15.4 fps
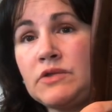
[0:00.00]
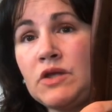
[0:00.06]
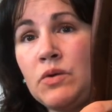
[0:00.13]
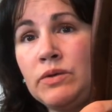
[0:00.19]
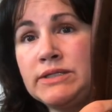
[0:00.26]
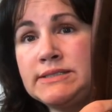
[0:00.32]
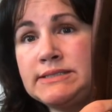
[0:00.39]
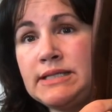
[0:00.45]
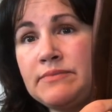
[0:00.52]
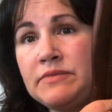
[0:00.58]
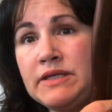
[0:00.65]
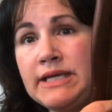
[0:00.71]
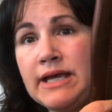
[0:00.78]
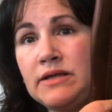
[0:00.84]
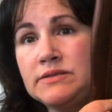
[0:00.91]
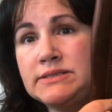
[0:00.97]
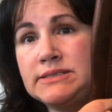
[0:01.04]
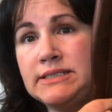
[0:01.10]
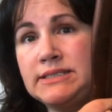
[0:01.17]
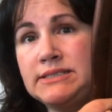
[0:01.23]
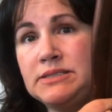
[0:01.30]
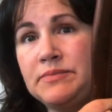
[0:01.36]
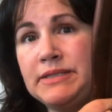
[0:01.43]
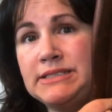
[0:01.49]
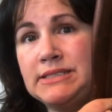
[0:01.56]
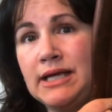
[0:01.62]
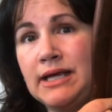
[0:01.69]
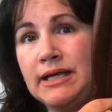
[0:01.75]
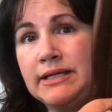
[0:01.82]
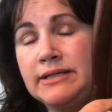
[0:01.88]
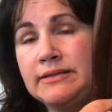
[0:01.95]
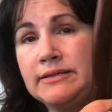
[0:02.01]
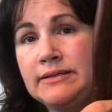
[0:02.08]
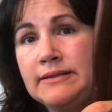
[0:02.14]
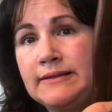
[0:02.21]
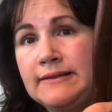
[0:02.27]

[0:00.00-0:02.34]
Or does something else need to be done?